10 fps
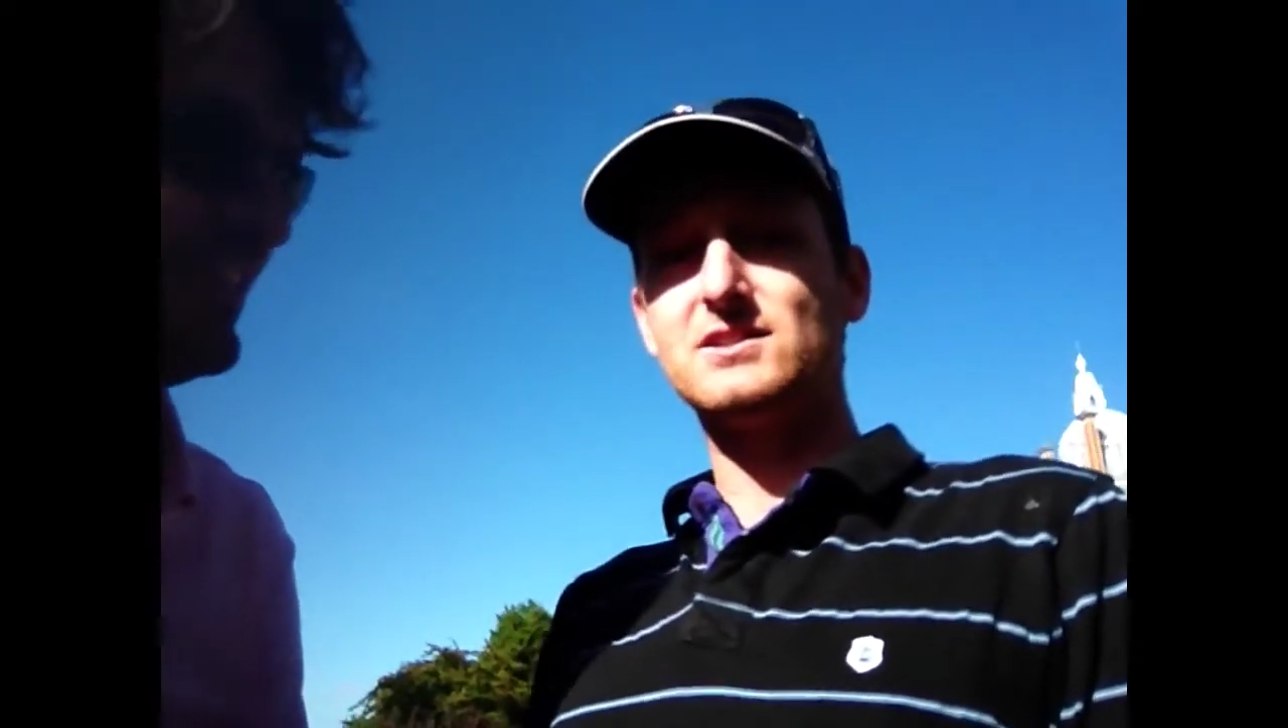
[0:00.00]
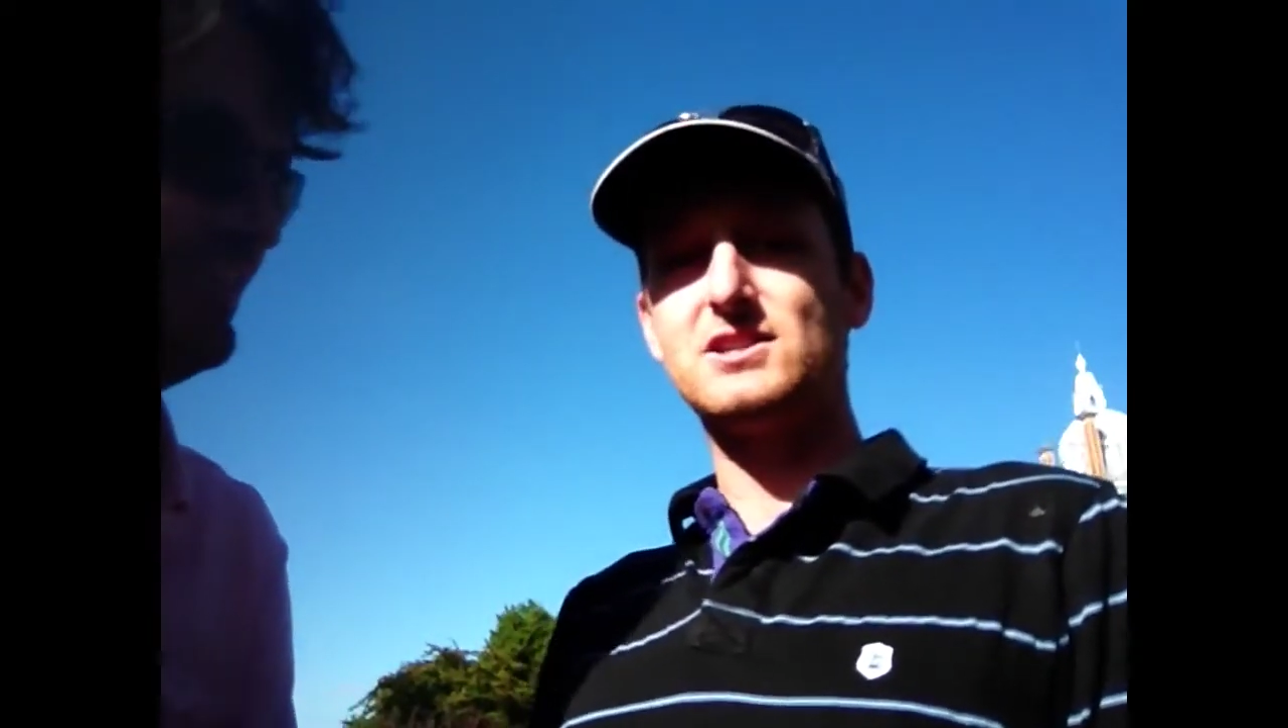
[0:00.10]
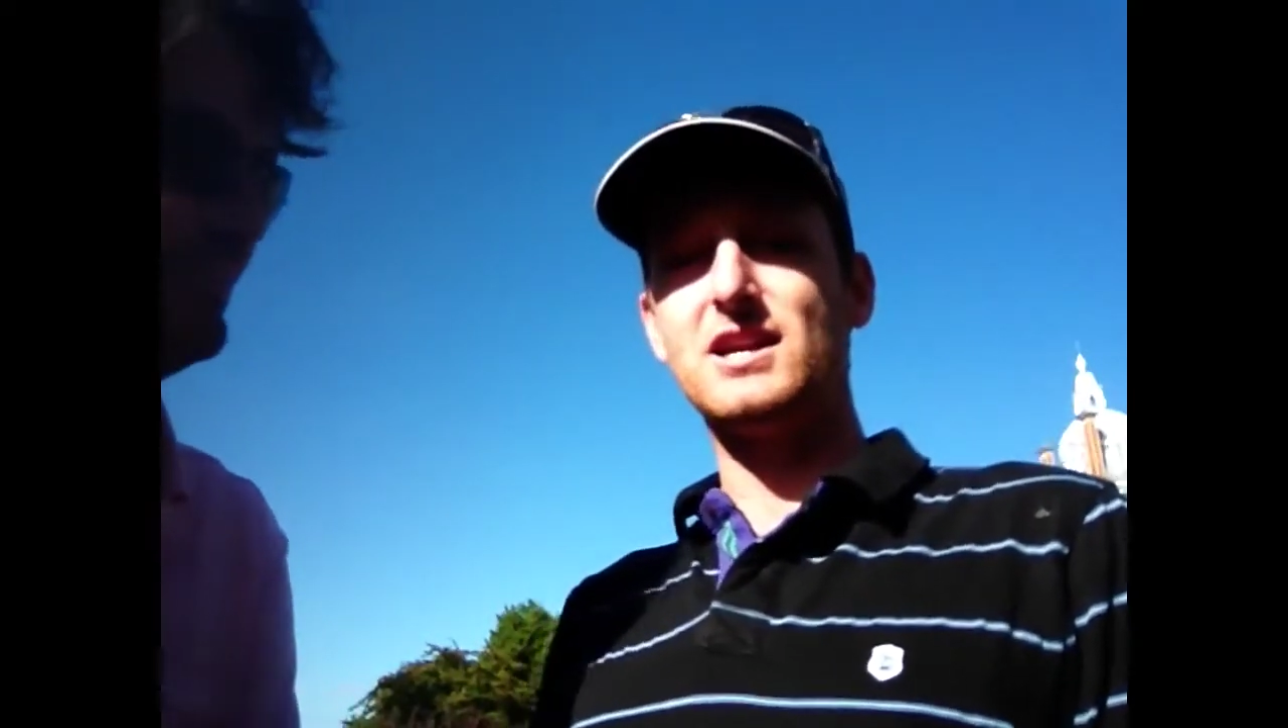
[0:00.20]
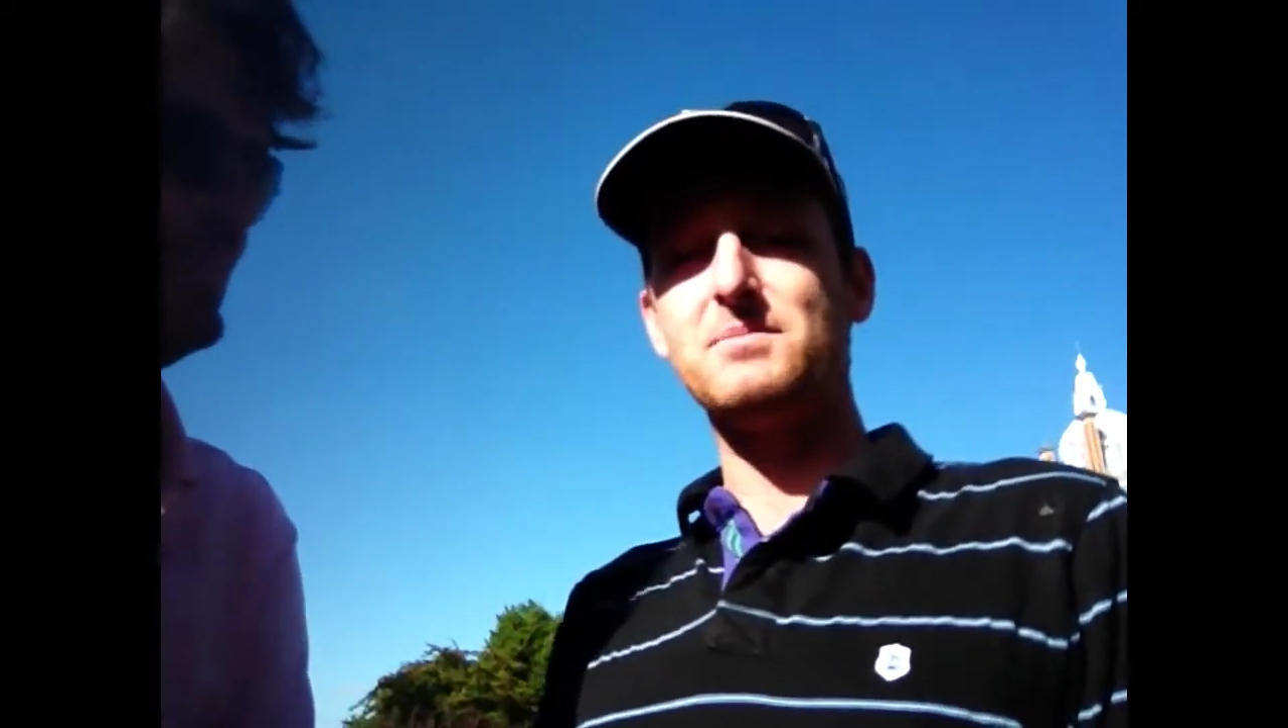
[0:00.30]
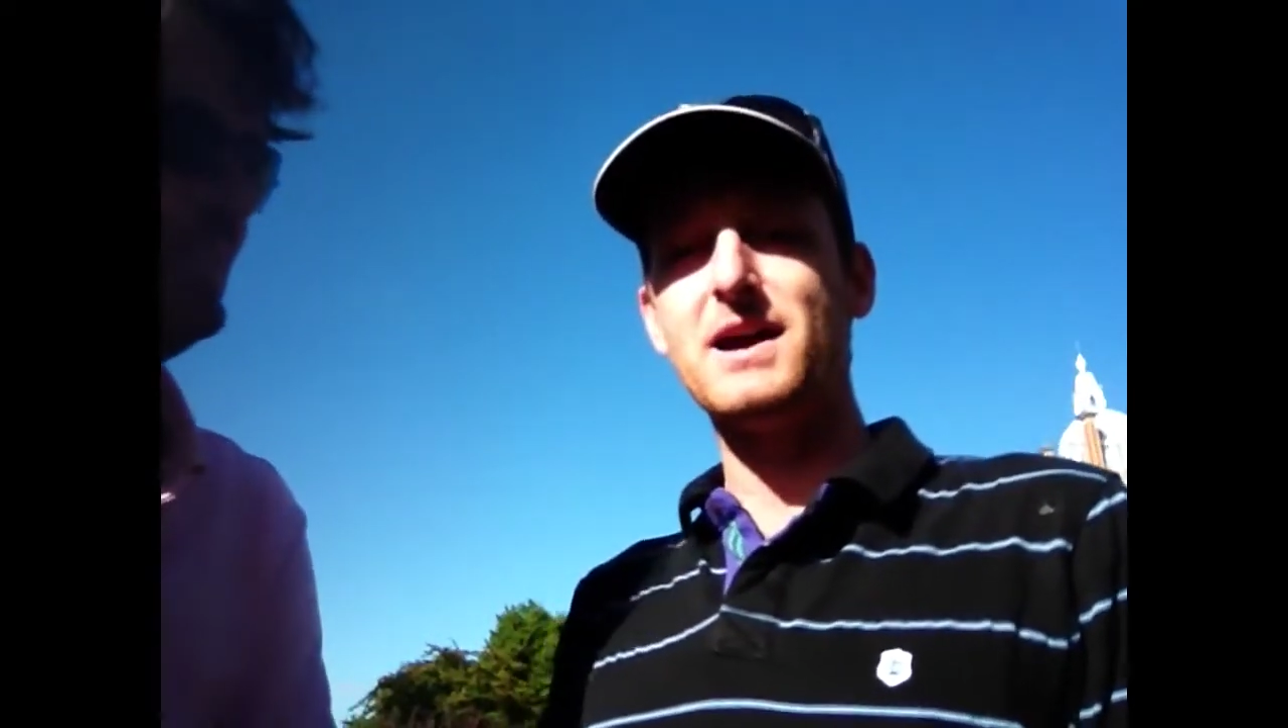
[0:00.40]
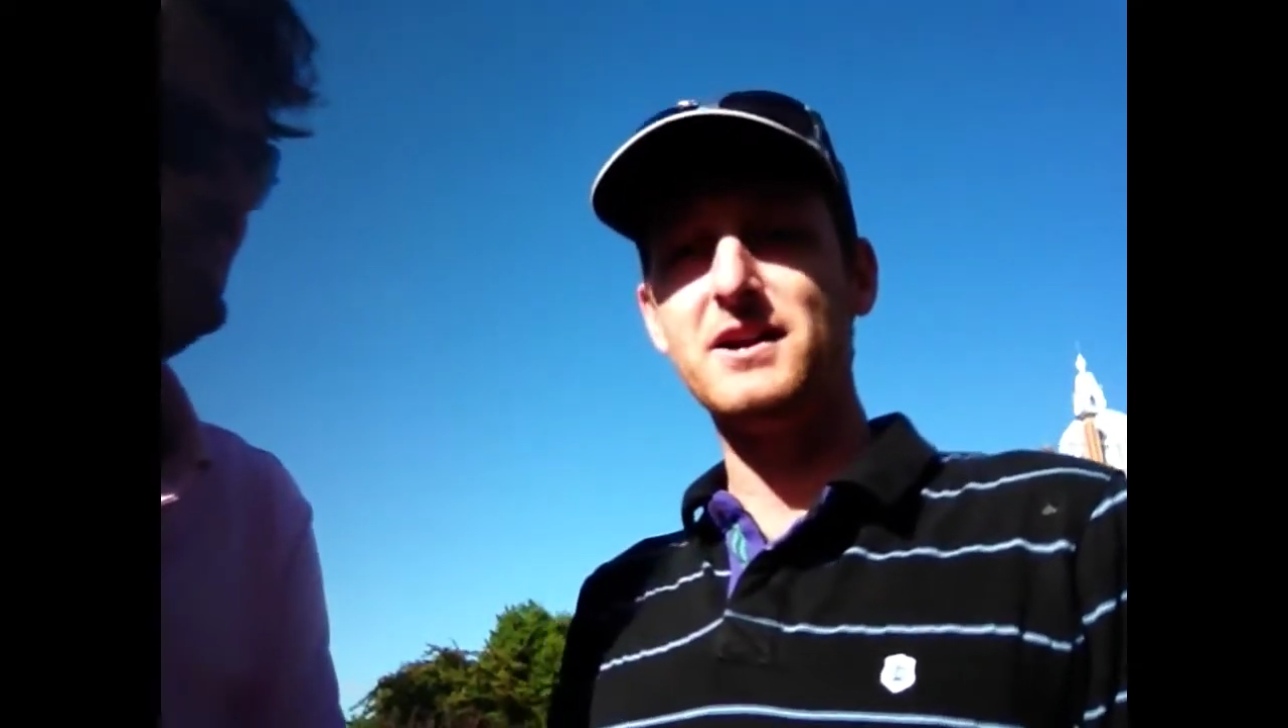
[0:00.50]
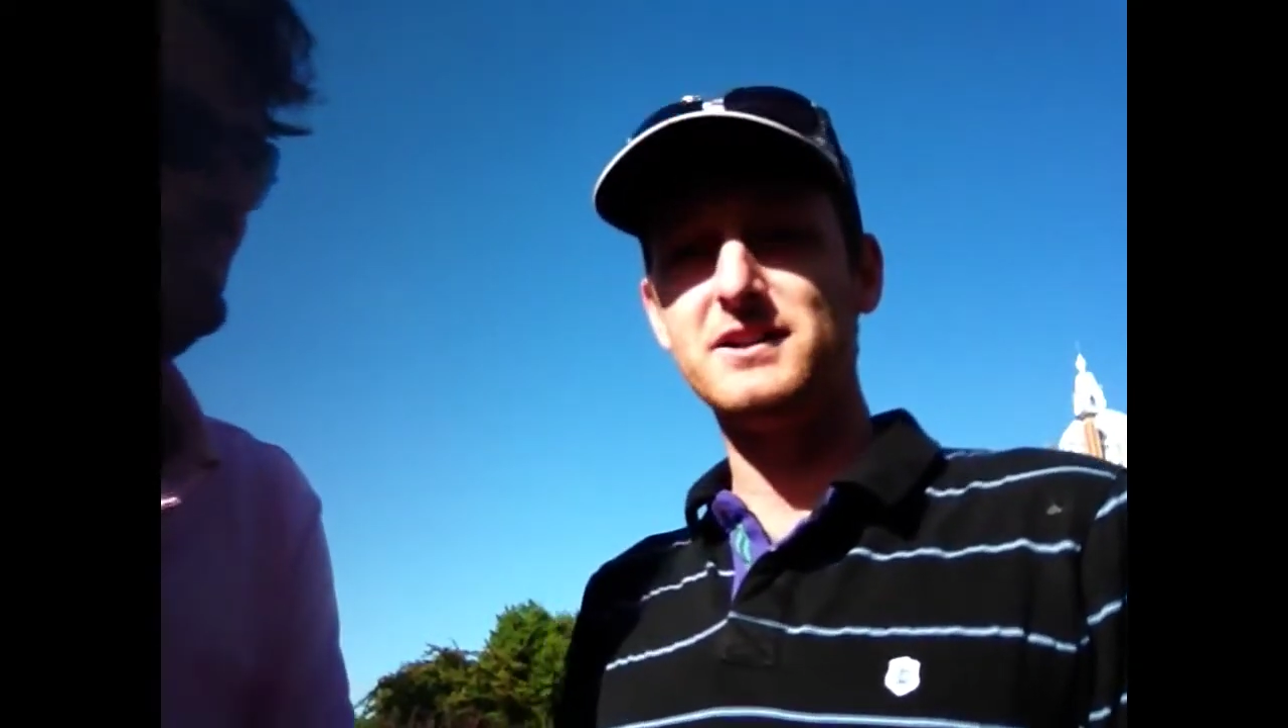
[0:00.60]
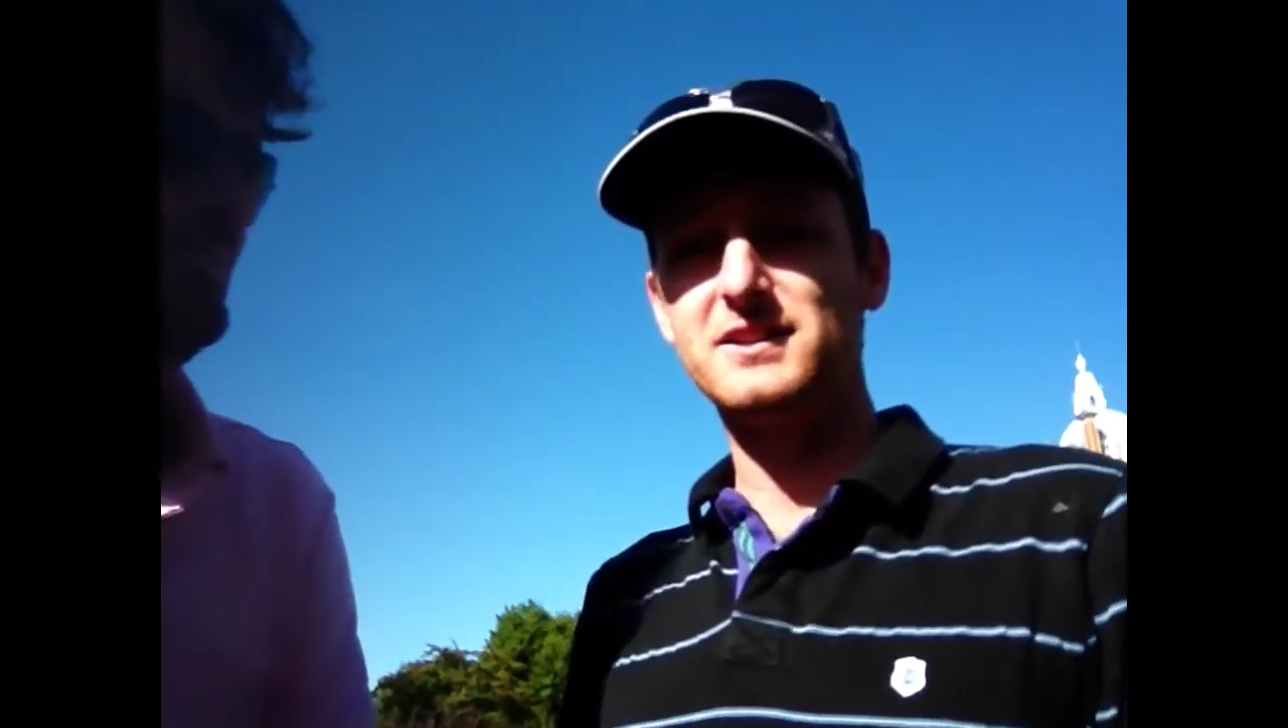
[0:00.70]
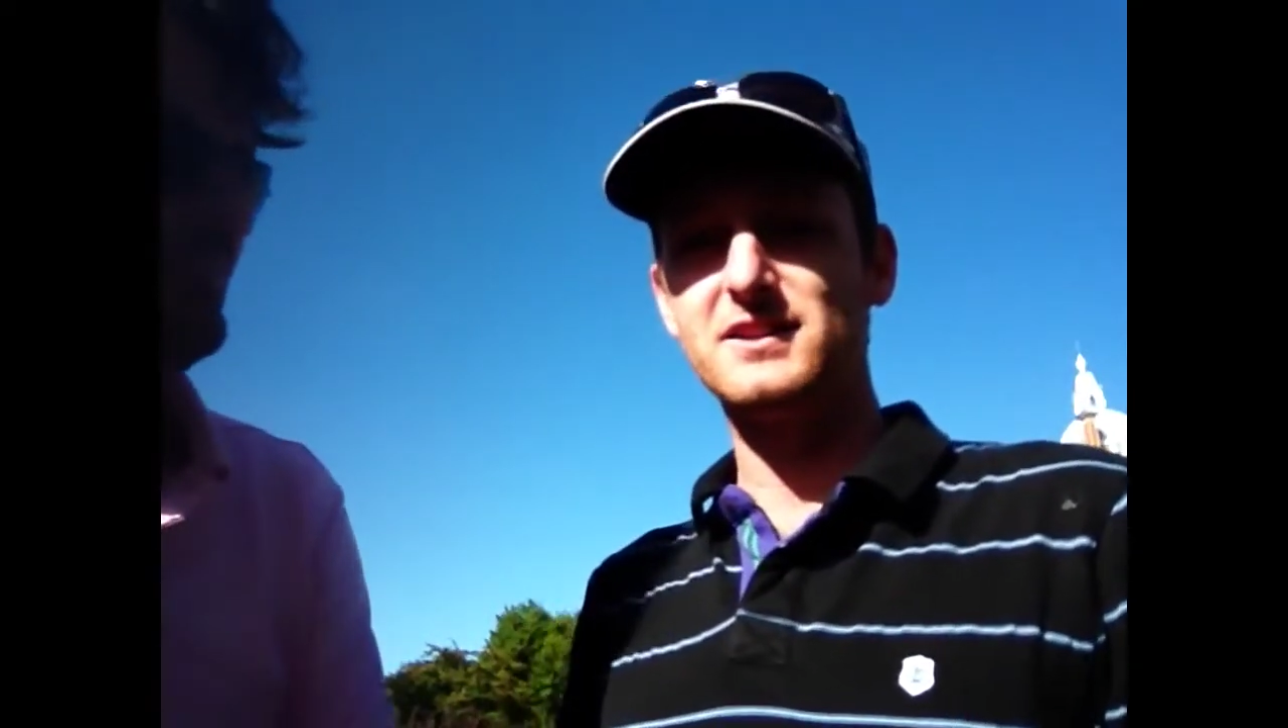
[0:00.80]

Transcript: Check him out.